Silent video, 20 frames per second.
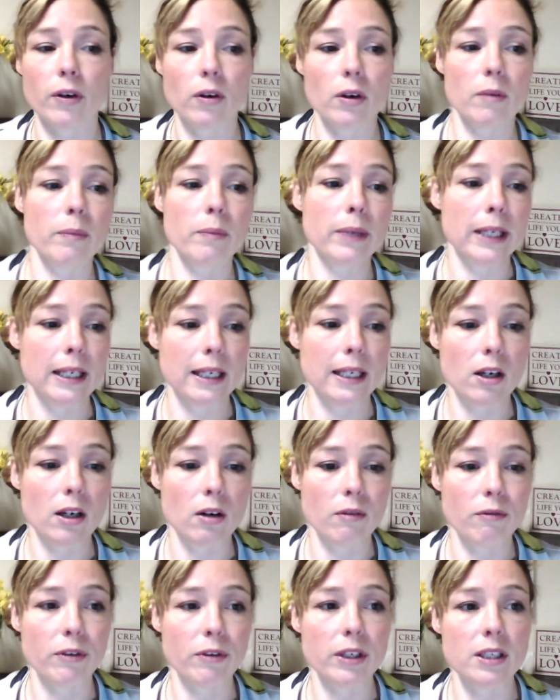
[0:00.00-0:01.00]
completely
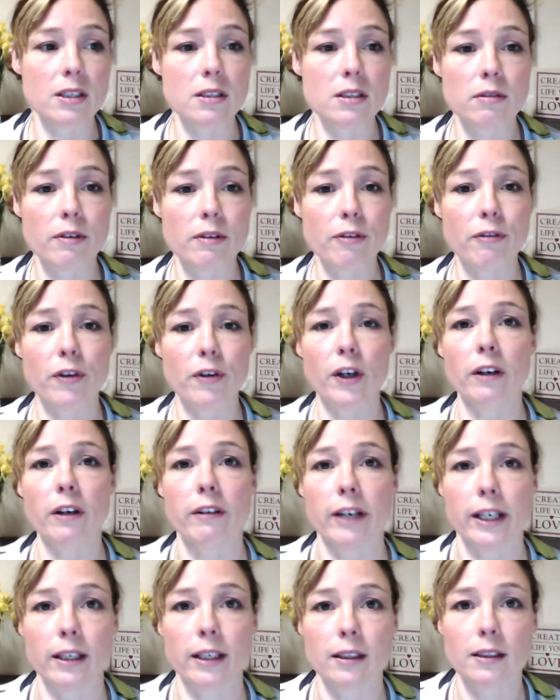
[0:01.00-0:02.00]
confident to refer
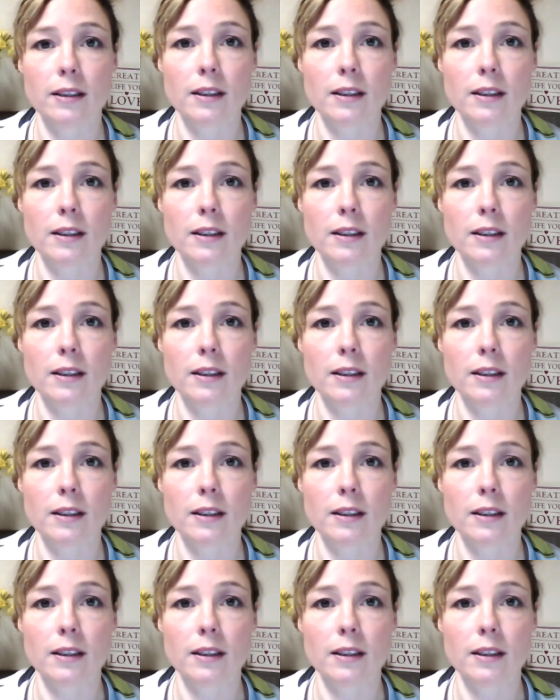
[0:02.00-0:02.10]
it.